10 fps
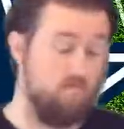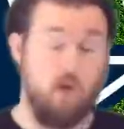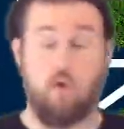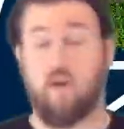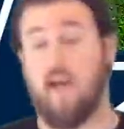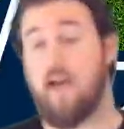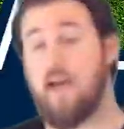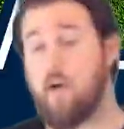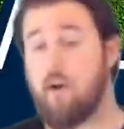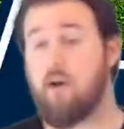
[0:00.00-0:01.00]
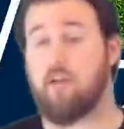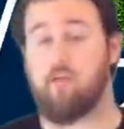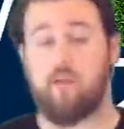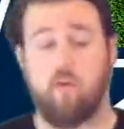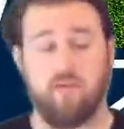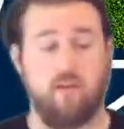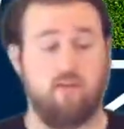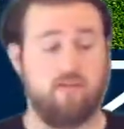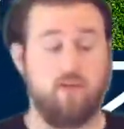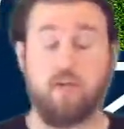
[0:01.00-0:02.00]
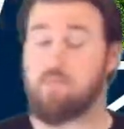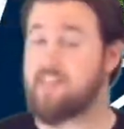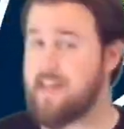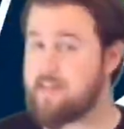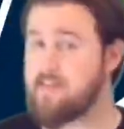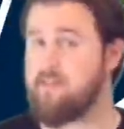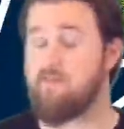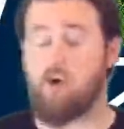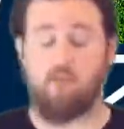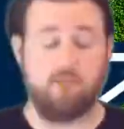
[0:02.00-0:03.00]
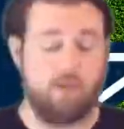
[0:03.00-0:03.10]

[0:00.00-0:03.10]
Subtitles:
Okay, I would argue there was other circumstances involved,